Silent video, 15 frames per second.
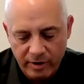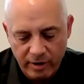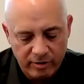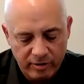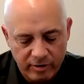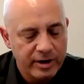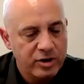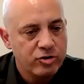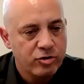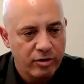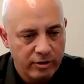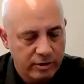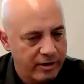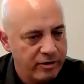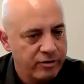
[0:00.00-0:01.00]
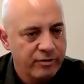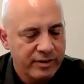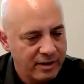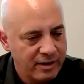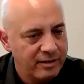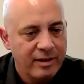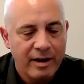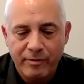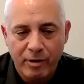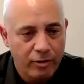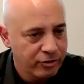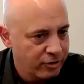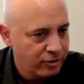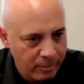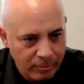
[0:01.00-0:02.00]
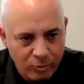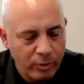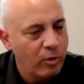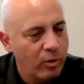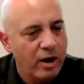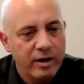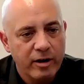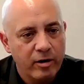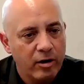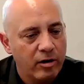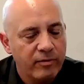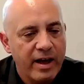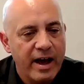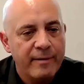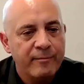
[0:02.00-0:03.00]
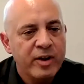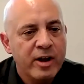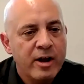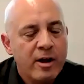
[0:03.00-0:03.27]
there to make sure the letters of intent have all the terms we want and all that.